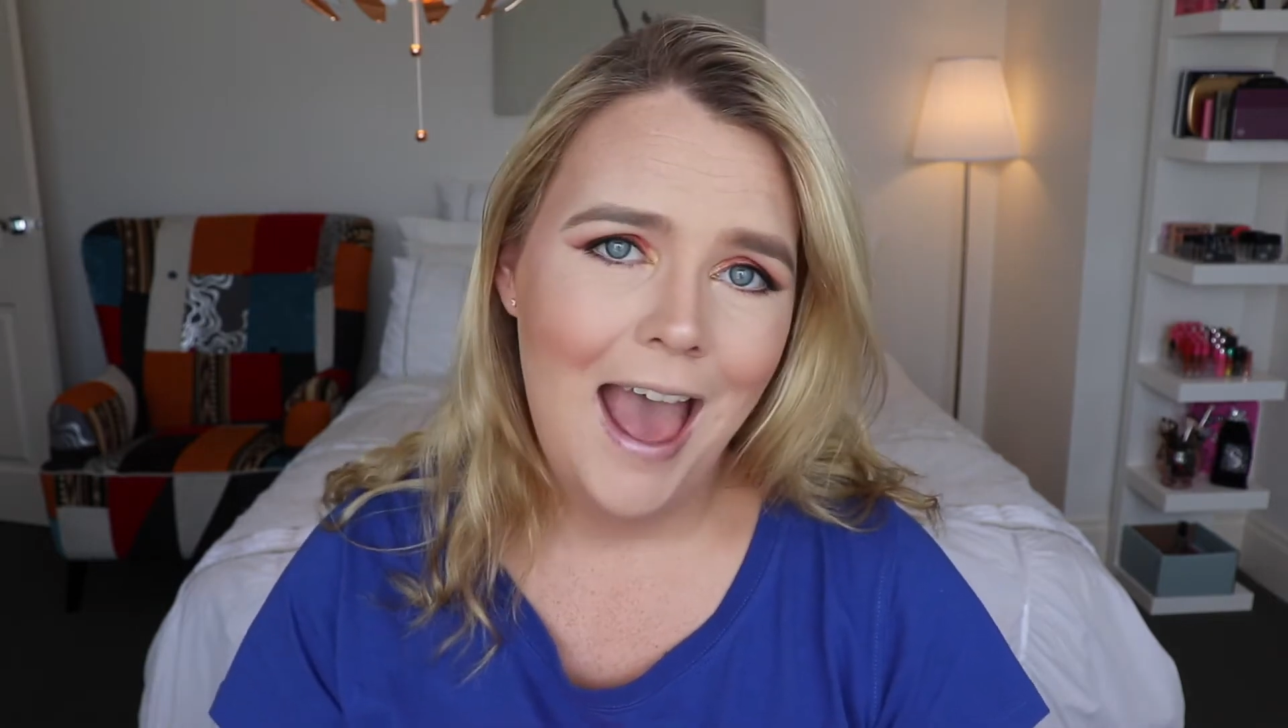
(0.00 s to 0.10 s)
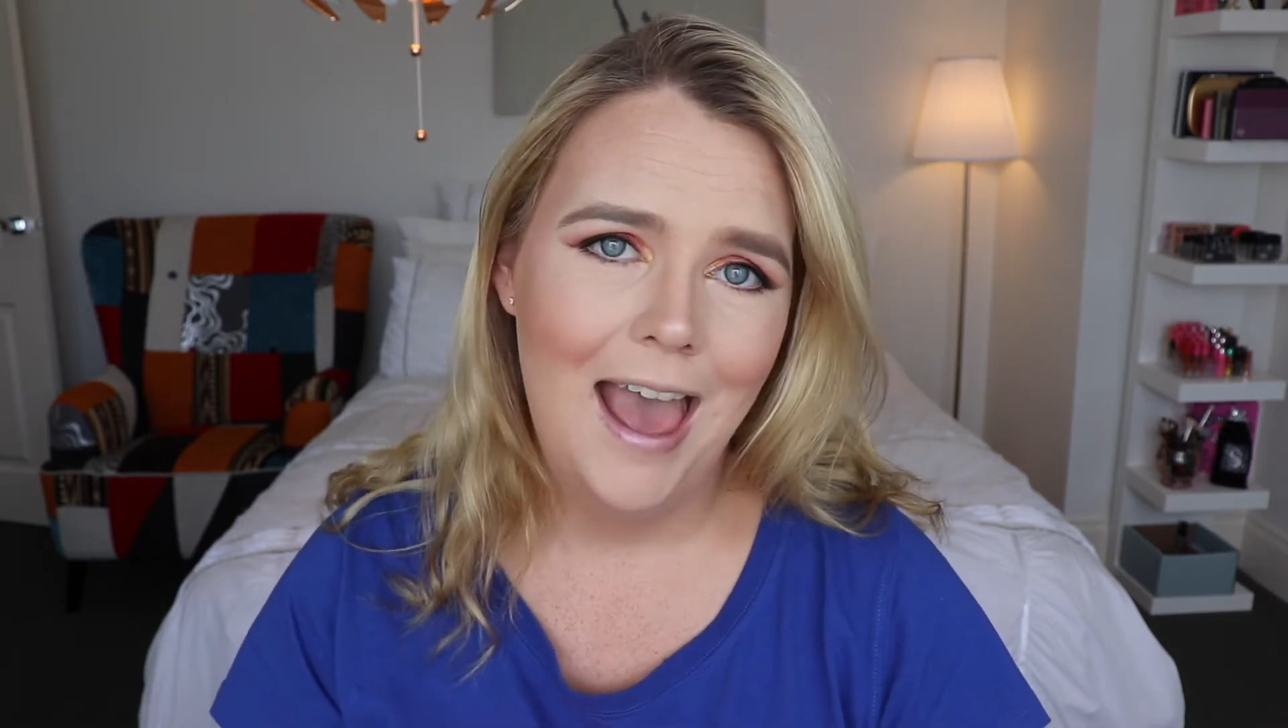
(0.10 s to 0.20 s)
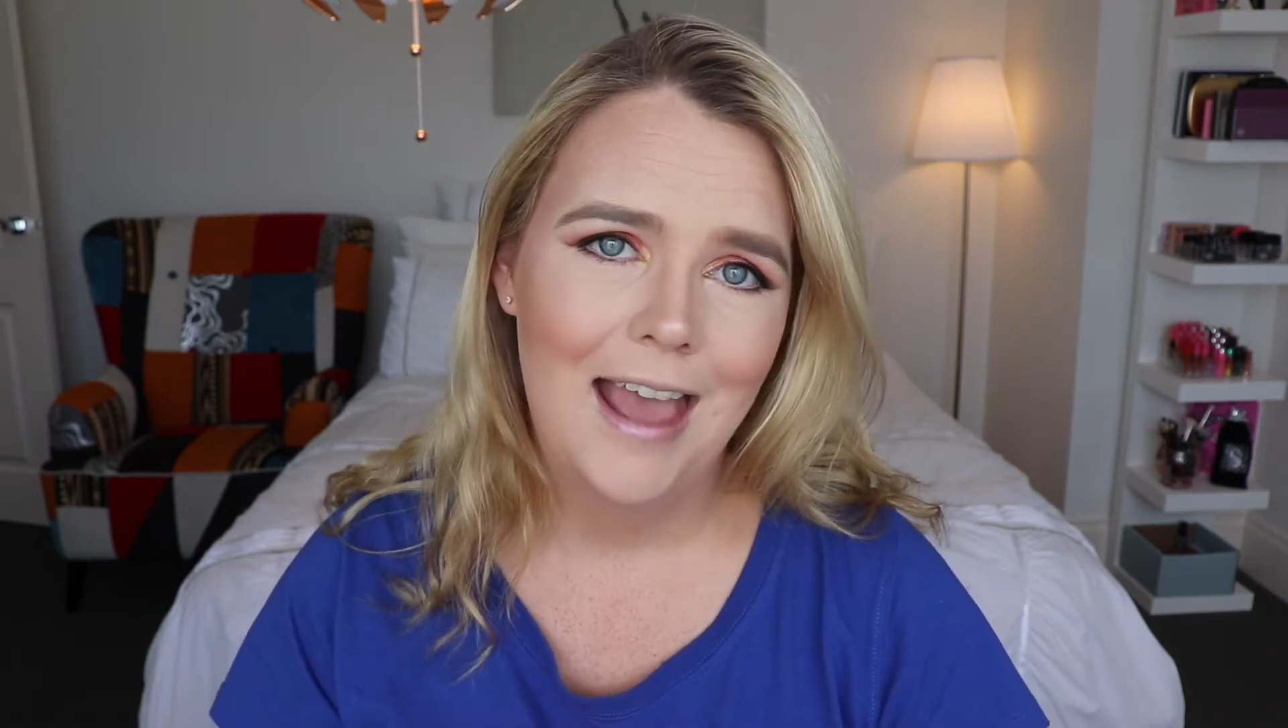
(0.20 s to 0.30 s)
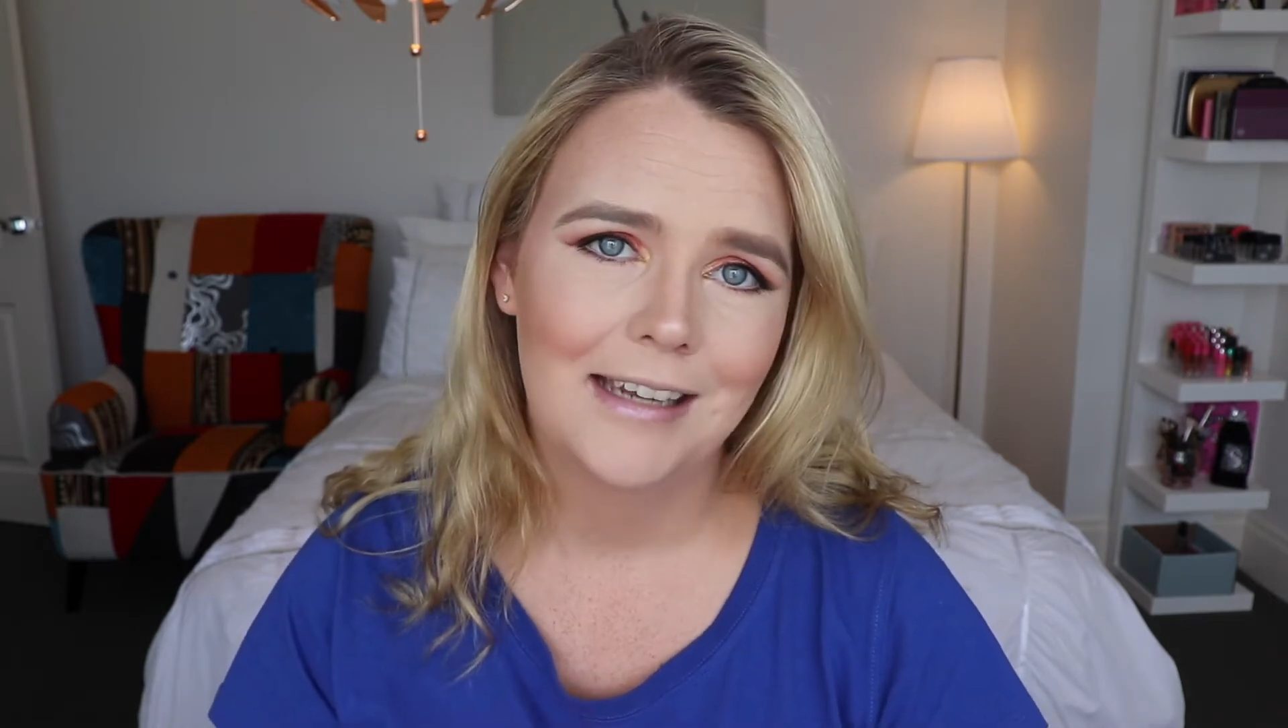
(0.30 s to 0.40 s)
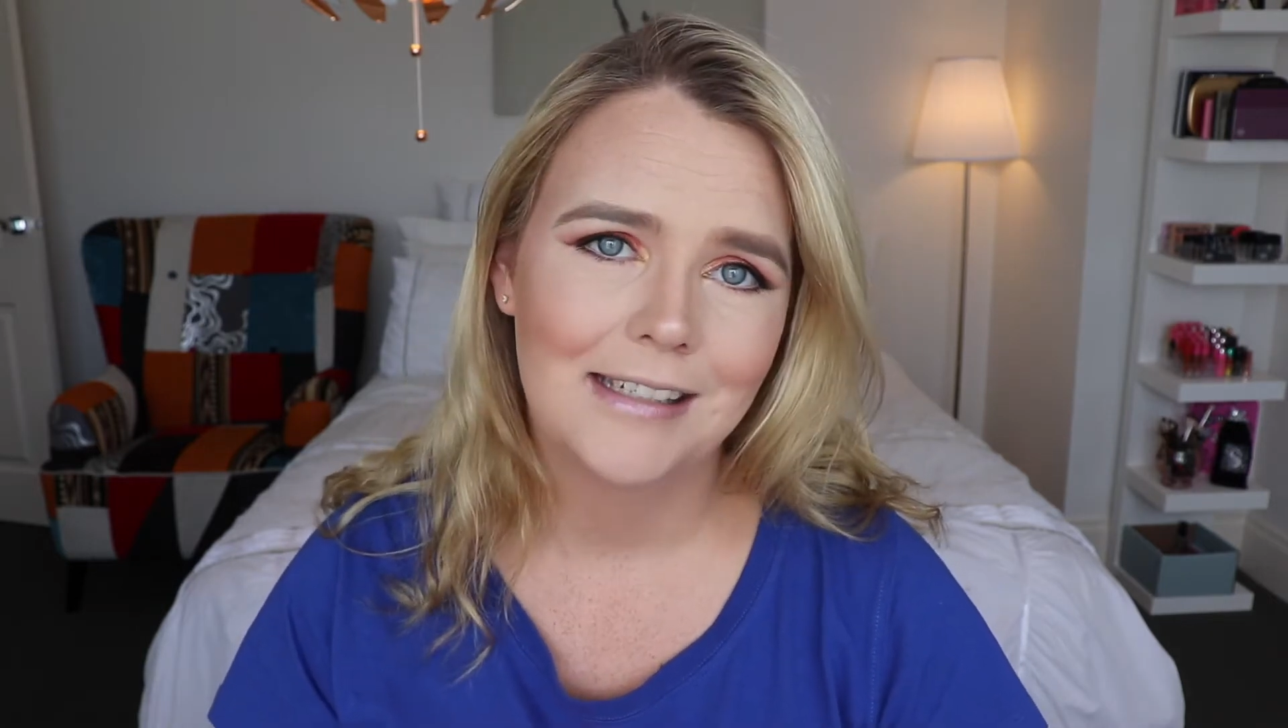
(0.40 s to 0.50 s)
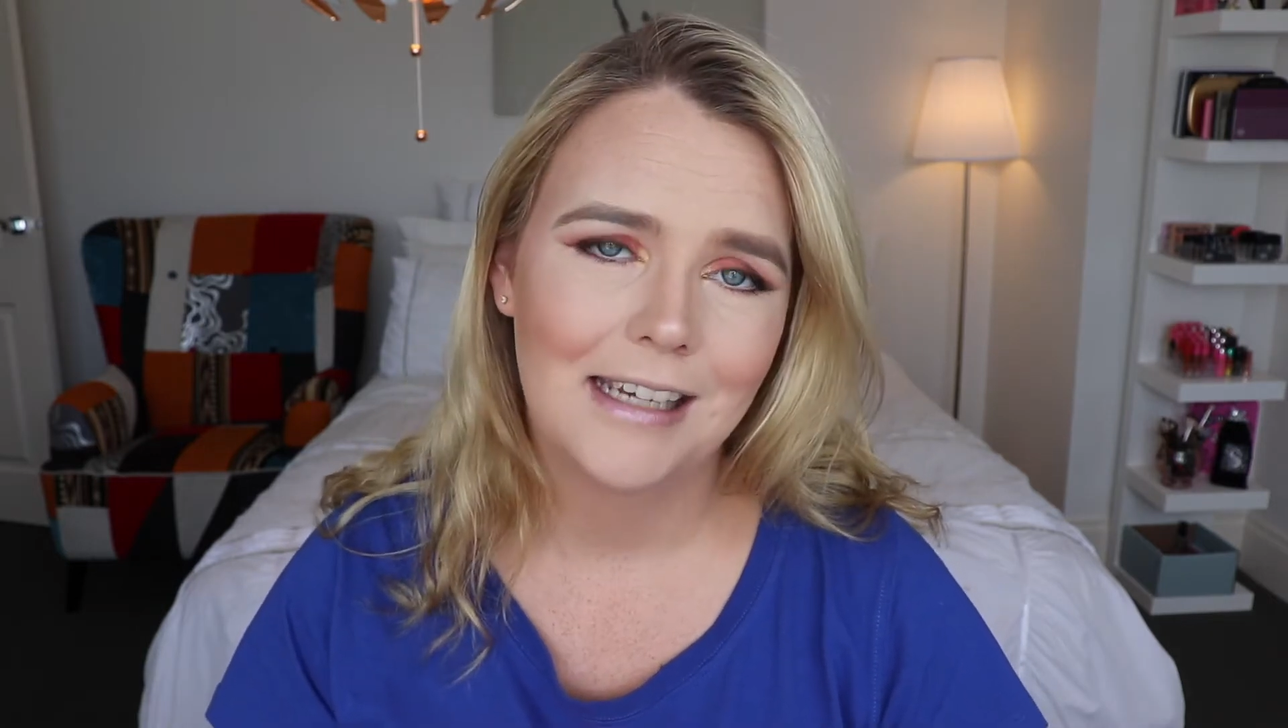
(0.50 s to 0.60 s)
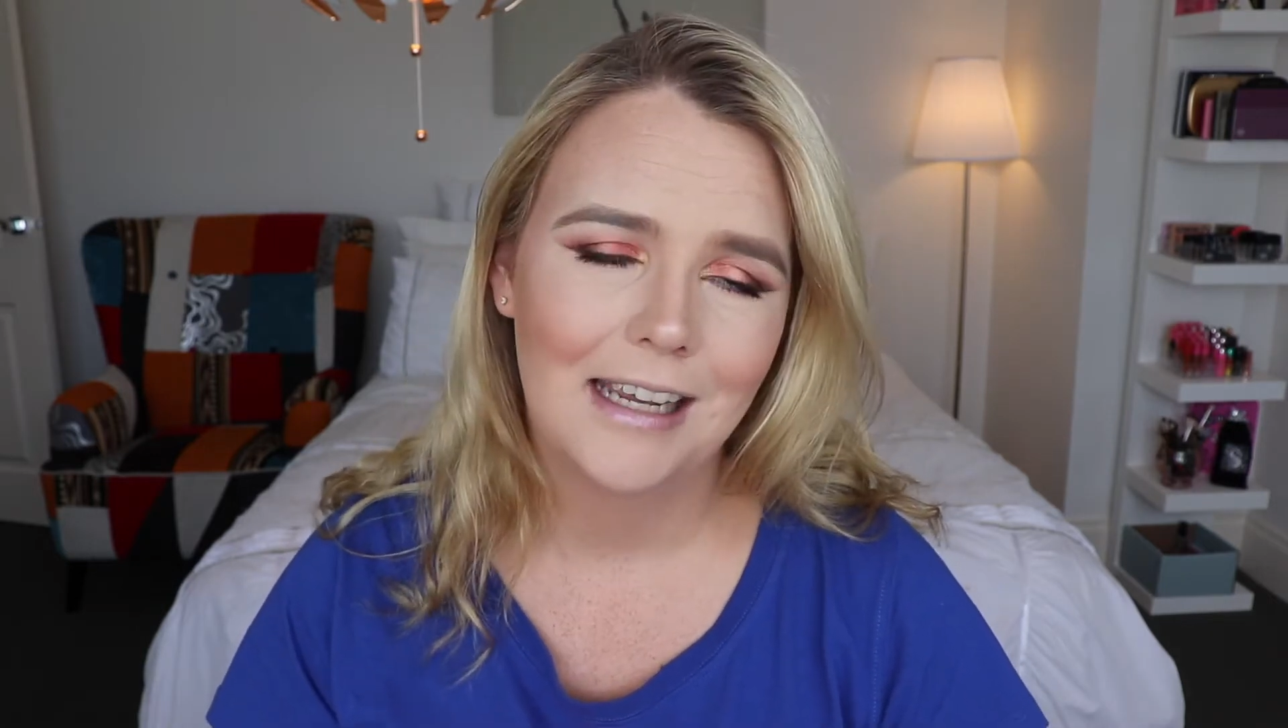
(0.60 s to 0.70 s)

and